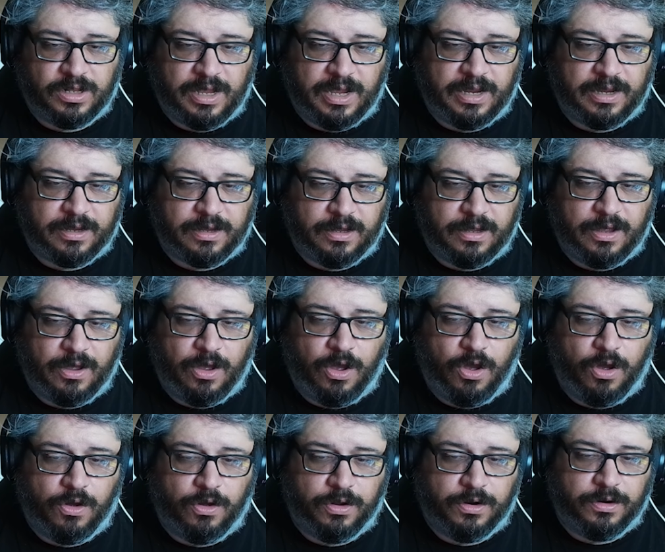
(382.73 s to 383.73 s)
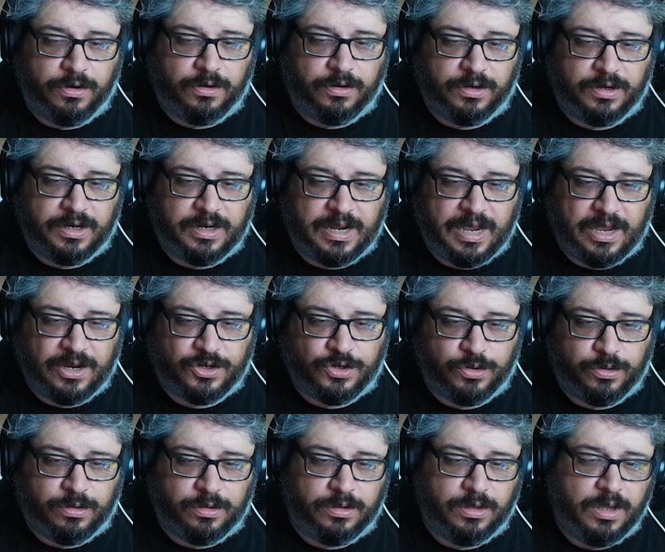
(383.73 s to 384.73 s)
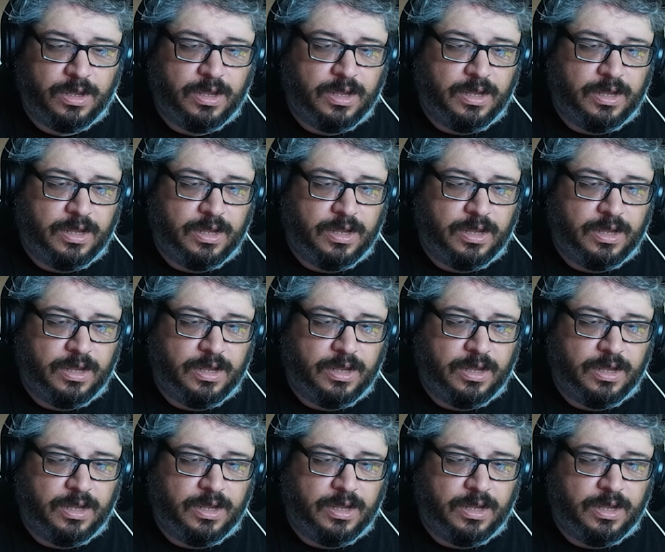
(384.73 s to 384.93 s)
like on the actual,